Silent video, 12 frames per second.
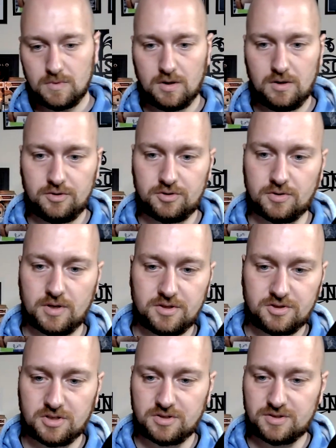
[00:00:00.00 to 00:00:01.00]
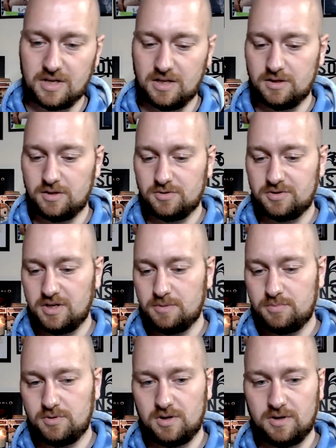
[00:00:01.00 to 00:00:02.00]
So that's just a little
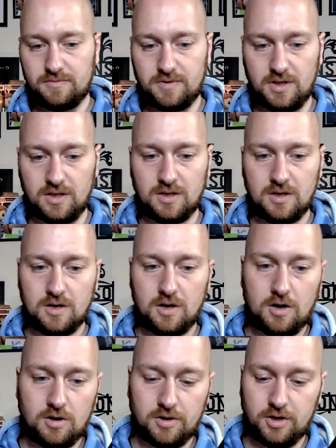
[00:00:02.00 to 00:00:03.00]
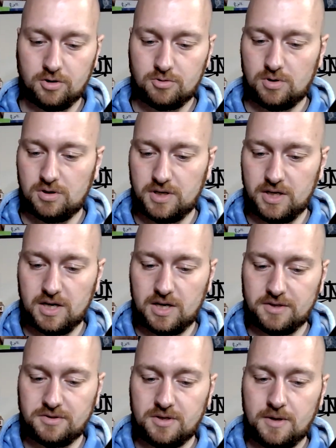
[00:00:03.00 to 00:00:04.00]
sample of the audio quality,
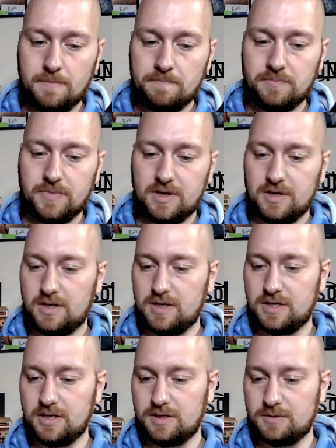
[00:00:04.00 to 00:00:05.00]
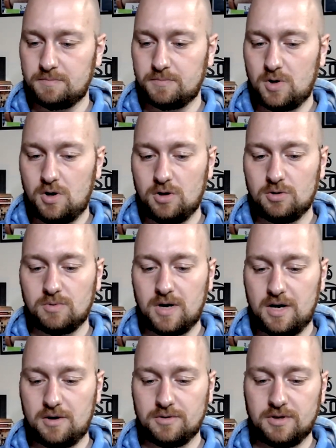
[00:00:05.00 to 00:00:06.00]
guys. Again, all
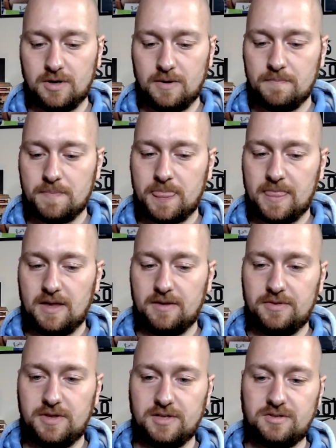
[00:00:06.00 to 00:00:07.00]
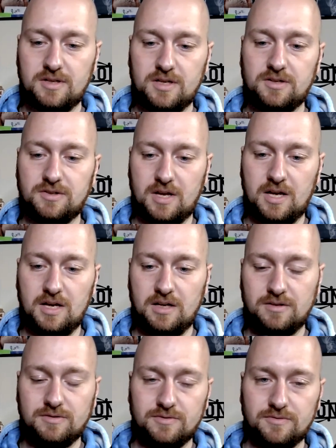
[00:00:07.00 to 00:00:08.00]
around, this is a
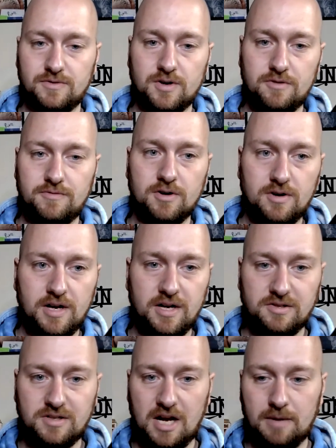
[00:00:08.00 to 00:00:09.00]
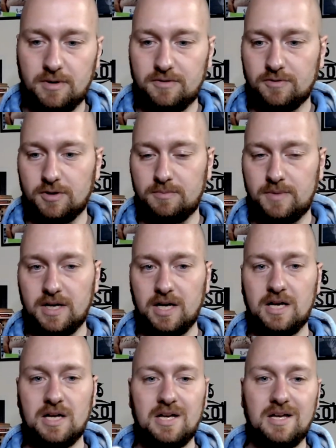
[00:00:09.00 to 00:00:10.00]
very, very nice tablet for the money.
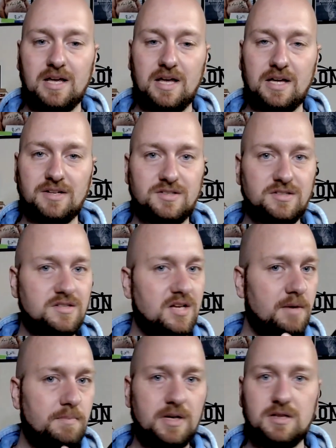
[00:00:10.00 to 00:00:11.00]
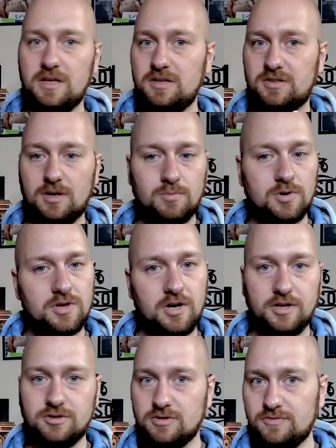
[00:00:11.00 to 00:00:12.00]
It's typically somewhere in the
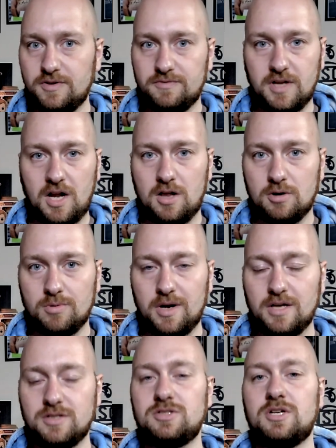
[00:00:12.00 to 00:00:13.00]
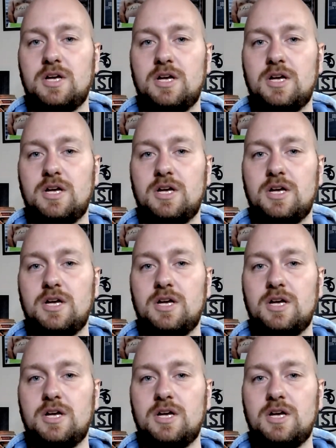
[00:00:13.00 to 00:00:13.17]
$150 range.